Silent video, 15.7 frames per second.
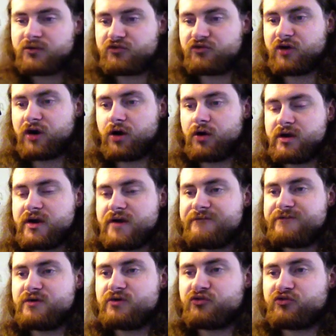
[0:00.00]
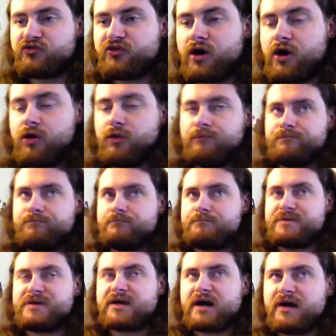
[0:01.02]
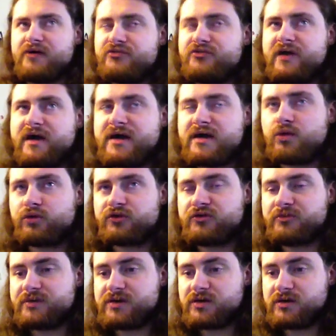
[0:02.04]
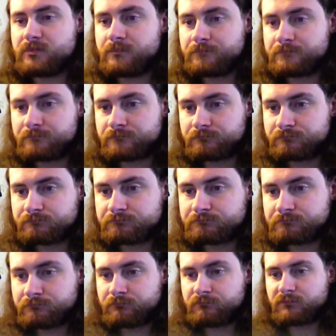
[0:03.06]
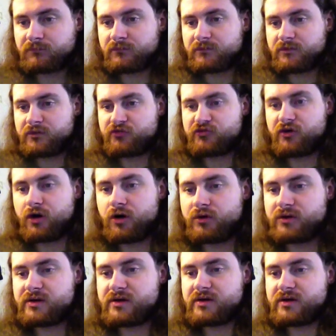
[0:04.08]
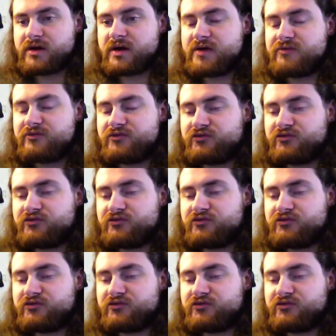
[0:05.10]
so if it so because that it were to be so it